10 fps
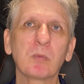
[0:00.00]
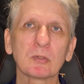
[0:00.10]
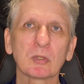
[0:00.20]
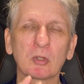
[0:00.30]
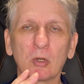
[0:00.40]

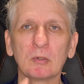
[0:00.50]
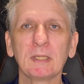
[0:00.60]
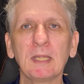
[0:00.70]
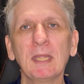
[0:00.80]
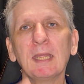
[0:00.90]
what's
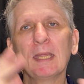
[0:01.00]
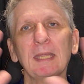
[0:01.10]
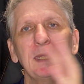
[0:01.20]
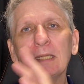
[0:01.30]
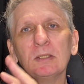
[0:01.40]
occurring
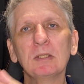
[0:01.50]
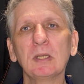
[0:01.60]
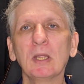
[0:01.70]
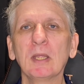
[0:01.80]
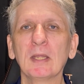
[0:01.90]

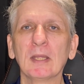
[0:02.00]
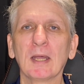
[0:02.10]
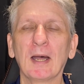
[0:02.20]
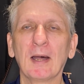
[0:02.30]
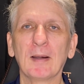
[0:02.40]
in
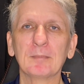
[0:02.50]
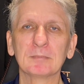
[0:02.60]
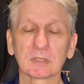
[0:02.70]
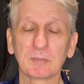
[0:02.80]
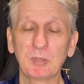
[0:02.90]

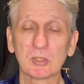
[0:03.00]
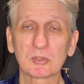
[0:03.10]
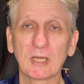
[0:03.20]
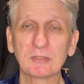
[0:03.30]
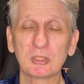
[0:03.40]
um, computer
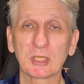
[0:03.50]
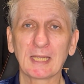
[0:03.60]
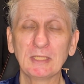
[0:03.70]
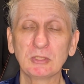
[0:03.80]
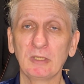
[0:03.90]
science
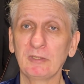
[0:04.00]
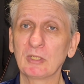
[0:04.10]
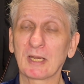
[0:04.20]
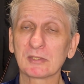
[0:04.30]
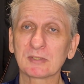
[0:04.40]
education in the
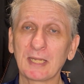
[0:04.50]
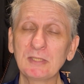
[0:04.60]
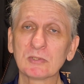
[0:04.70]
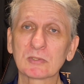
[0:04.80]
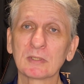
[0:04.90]
United
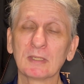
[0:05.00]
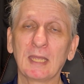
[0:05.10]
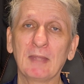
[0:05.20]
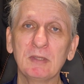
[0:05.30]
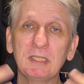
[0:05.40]
States
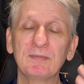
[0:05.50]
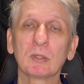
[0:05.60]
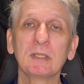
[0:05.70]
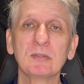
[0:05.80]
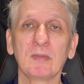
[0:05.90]
and the
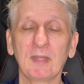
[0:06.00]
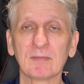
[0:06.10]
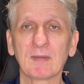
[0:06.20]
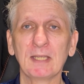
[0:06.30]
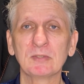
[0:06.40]
difficulties that
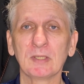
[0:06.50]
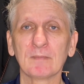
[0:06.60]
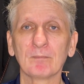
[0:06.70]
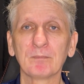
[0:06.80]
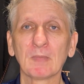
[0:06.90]
they're
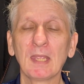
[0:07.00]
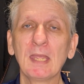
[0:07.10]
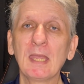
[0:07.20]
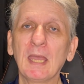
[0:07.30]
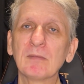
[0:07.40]
facing.
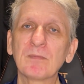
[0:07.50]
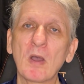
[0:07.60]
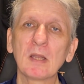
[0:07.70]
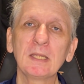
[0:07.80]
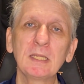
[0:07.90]
And
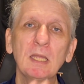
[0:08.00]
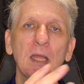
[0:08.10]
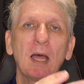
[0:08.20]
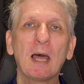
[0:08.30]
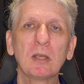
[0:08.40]
finally,
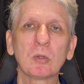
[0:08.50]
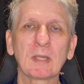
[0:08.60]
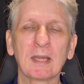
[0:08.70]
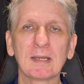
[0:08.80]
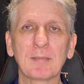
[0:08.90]
a
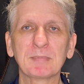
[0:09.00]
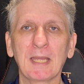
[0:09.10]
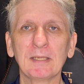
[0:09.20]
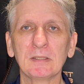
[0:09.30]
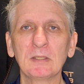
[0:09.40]
look at an
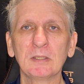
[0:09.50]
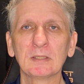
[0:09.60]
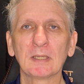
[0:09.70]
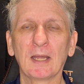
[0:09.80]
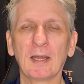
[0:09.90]
updated
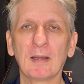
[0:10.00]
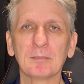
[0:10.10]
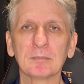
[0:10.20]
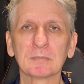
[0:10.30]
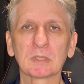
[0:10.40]

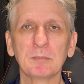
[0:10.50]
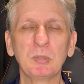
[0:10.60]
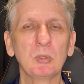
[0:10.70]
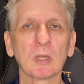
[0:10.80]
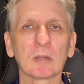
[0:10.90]
um,
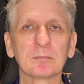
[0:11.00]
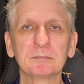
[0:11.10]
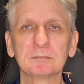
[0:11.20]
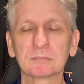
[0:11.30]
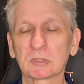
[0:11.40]
computer
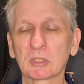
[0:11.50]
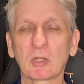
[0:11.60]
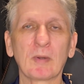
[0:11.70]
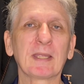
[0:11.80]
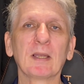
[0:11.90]

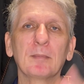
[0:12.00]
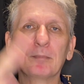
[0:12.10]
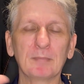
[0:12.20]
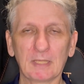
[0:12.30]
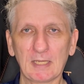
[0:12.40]
curriculum